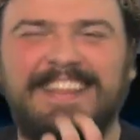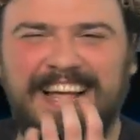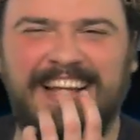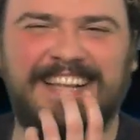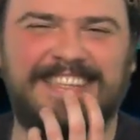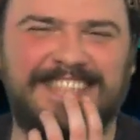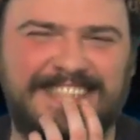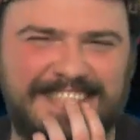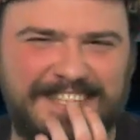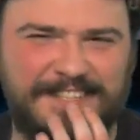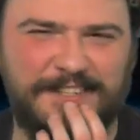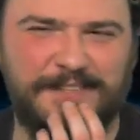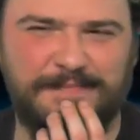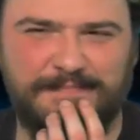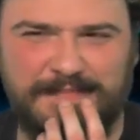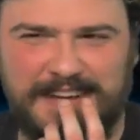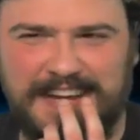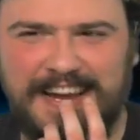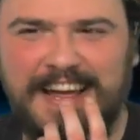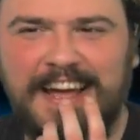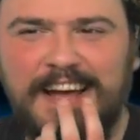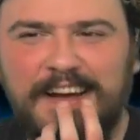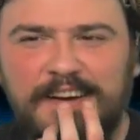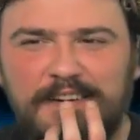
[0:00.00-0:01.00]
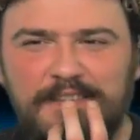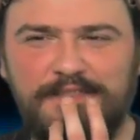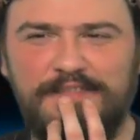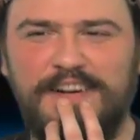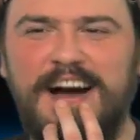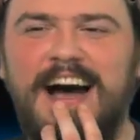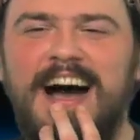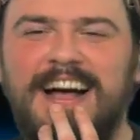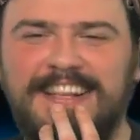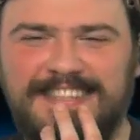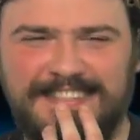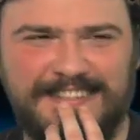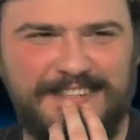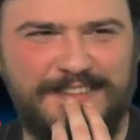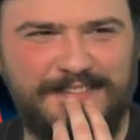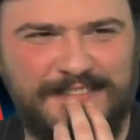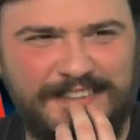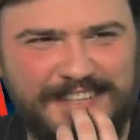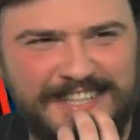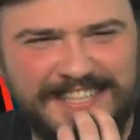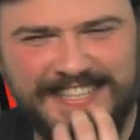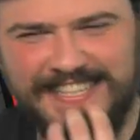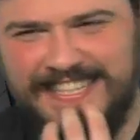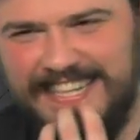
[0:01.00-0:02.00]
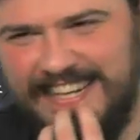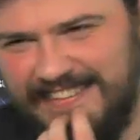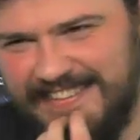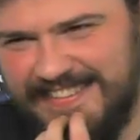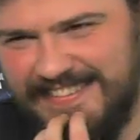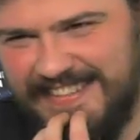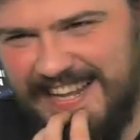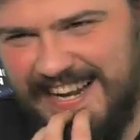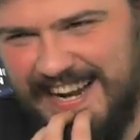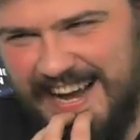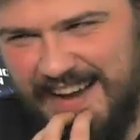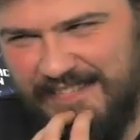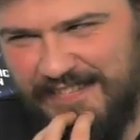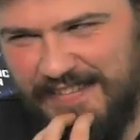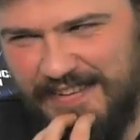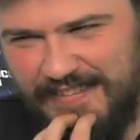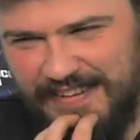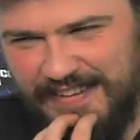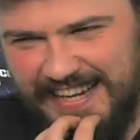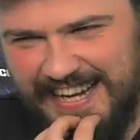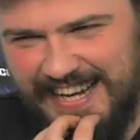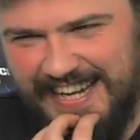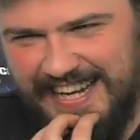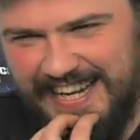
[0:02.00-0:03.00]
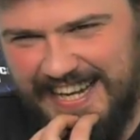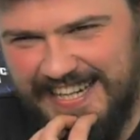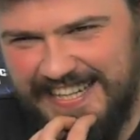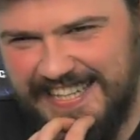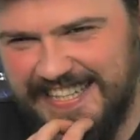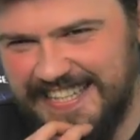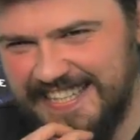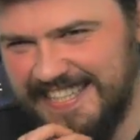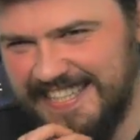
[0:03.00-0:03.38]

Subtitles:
tickled me far too much. I was dead happy with that then.